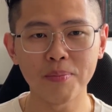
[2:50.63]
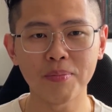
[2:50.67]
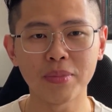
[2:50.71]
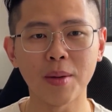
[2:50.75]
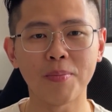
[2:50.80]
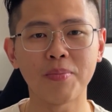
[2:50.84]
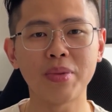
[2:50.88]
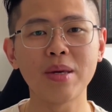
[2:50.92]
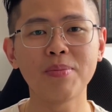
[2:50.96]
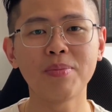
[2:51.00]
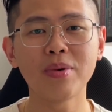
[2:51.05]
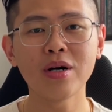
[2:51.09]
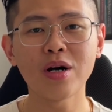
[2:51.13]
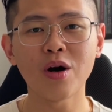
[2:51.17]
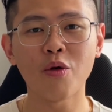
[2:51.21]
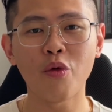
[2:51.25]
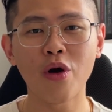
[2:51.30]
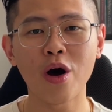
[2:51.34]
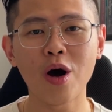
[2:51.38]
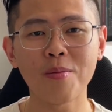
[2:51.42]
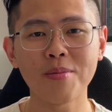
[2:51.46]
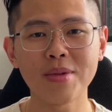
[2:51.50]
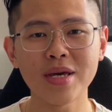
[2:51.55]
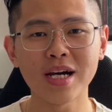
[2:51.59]
the people
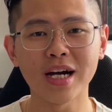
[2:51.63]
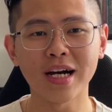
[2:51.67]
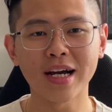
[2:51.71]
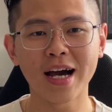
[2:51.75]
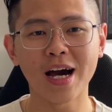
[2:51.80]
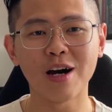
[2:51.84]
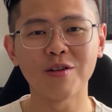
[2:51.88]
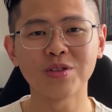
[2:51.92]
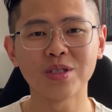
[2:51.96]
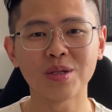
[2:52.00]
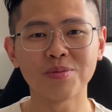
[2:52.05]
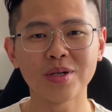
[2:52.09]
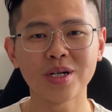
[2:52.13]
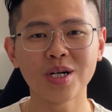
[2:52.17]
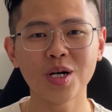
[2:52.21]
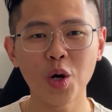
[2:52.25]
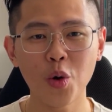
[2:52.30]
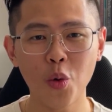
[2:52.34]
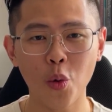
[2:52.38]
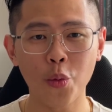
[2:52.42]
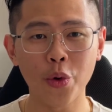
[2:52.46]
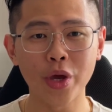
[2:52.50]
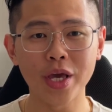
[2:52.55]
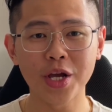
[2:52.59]
around me
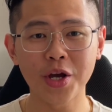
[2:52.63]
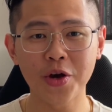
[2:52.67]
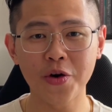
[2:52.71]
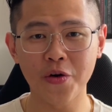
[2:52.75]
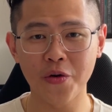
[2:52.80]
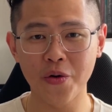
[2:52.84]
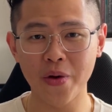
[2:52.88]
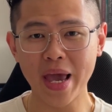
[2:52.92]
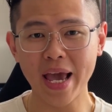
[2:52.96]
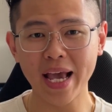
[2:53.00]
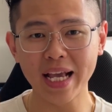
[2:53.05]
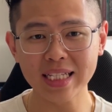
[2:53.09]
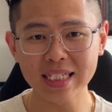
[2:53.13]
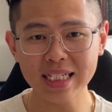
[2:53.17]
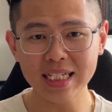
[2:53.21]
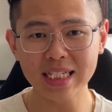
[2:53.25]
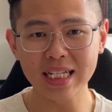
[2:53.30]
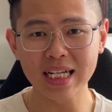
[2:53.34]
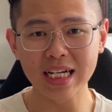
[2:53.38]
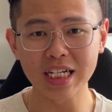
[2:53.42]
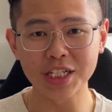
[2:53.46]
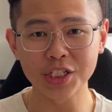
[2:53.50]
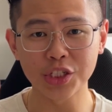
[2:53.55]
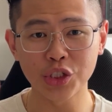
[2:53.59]
accountable, we
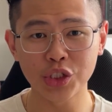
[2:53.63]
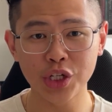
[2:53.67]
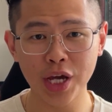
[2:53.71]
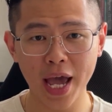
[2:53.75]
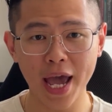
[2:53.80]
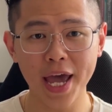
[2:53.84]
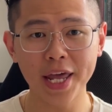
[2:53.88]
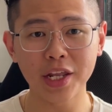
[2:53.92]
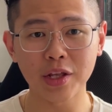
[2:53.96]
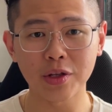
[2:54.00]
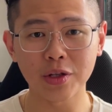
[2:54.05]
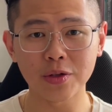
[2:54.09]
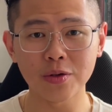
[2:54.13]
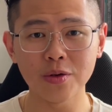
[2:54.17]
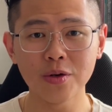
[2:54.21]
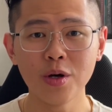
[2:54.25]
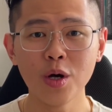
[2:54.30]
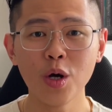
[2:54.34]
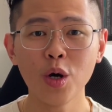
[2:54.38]
created a channel